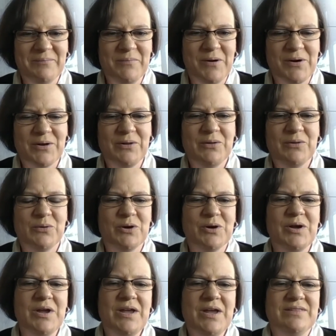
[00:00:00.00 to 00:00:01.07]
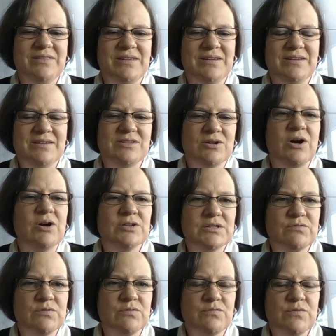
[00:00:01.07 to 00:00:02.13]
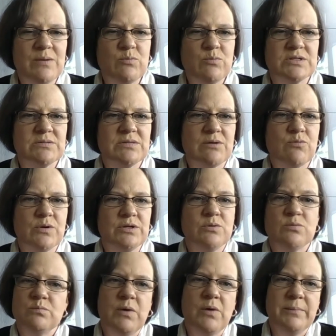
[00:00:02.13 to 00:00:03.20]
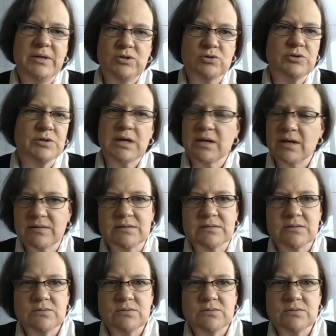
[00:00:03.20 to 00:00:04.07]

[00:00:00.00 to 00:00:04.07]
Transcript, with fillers: model or the there are different frameworks that where you I mean you're looking at